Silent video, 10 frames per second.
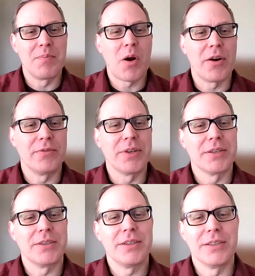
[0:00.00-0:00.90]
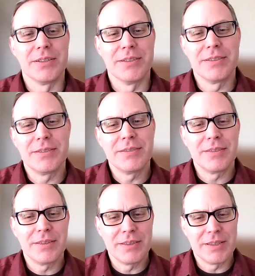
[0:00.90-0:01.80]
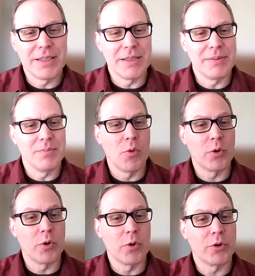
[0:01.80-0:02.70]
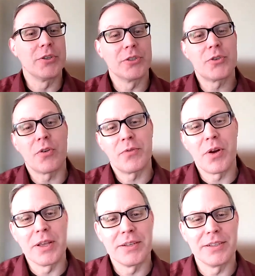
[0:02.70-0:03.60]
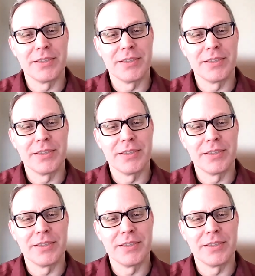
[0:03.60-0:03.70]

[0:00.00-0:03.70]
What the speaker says: part of it in the more traditional storefront